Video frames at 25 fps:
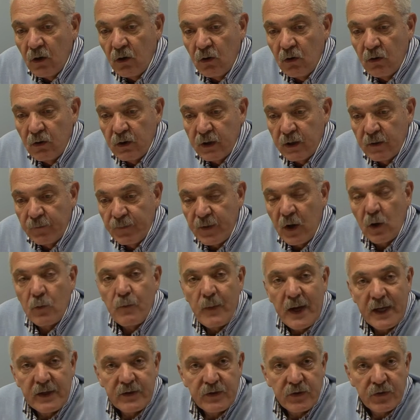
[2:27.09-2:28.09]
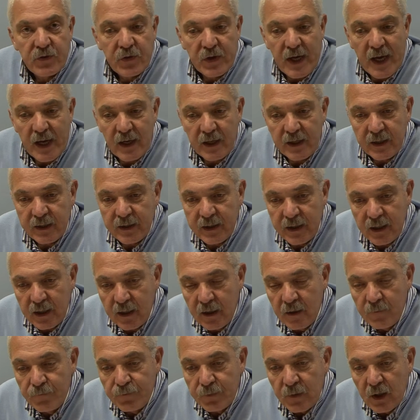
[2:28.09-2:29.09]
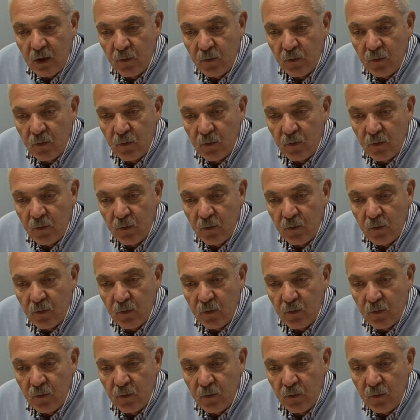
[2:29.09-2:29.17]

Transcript: or augmented reality,